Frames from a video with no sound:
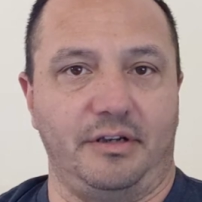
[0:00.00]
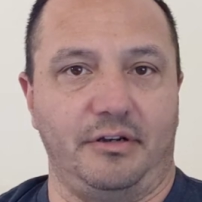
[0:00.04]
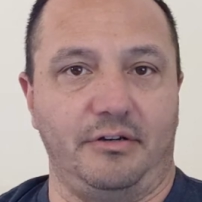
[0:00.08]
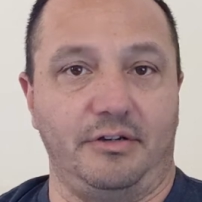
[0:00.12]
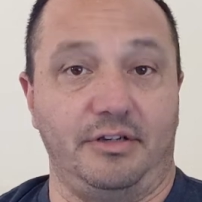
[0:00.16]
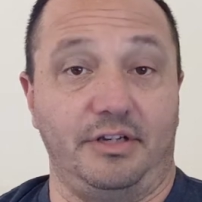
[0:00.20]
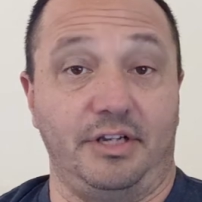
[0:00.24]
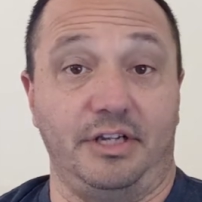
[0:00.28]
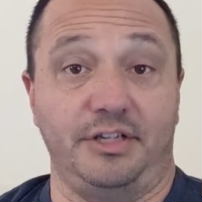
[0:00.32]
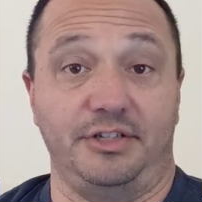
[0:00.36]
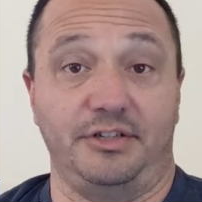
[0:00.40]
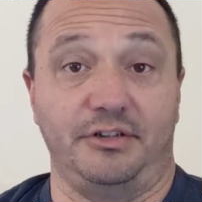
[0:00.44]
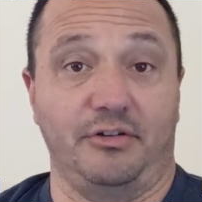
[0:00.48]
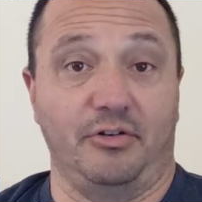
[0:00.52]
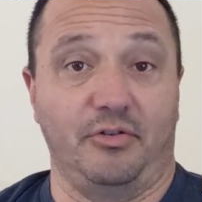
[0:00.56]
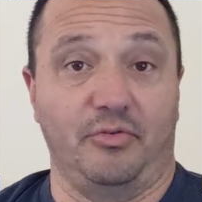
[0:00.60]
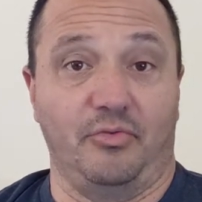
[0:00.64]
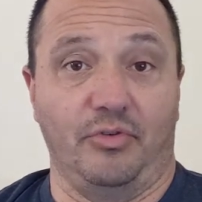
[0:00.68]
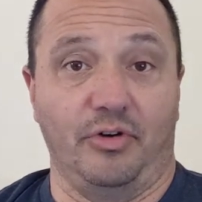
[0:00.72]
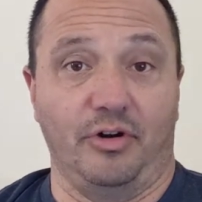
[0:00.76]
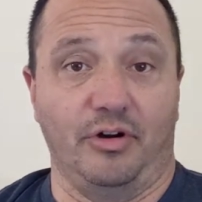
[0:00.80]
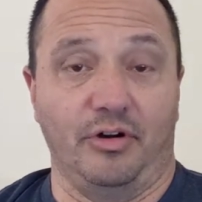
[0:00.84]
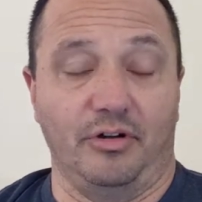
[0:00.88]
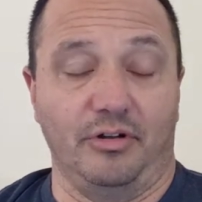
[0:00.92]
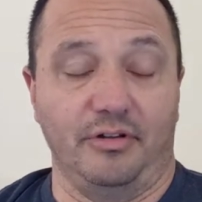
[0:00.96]
your digital
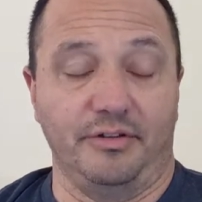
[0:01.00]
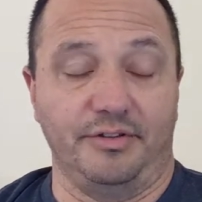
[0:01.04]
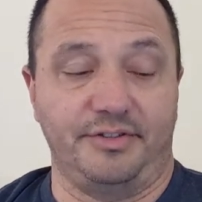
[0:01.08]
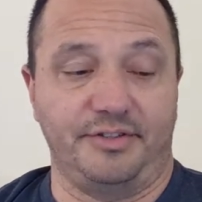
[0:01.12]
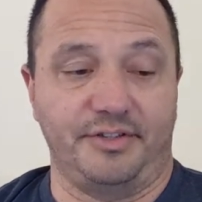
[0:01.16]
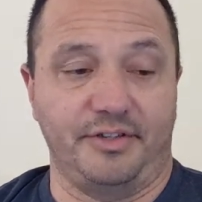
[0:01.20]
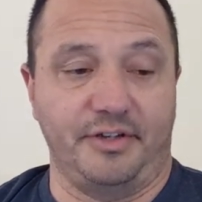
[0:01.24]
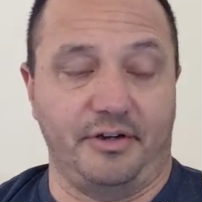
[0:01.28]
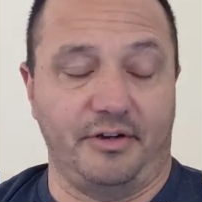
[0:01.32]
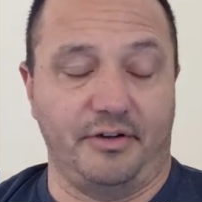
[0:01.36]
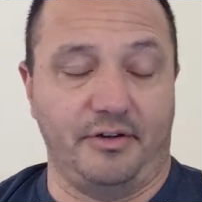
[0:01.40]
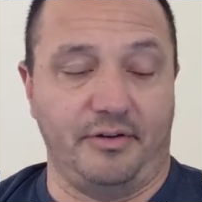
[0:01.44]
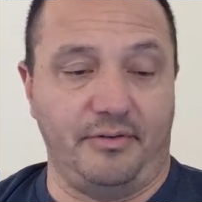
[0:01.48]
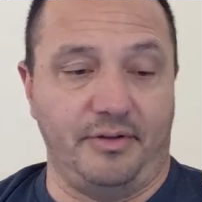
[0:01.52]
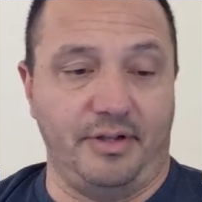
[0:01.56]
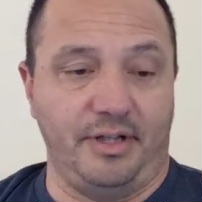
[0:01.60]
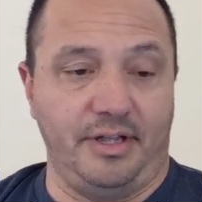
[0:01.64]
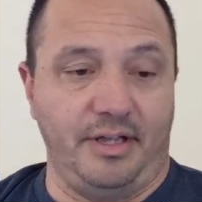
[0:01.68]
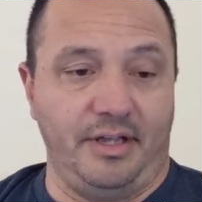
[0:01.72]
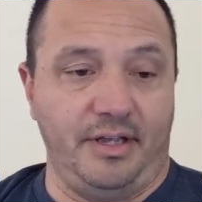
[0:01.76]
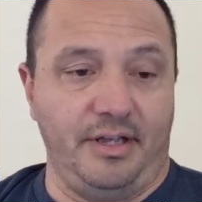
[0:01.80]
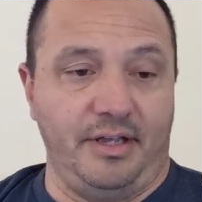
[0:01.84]
world. So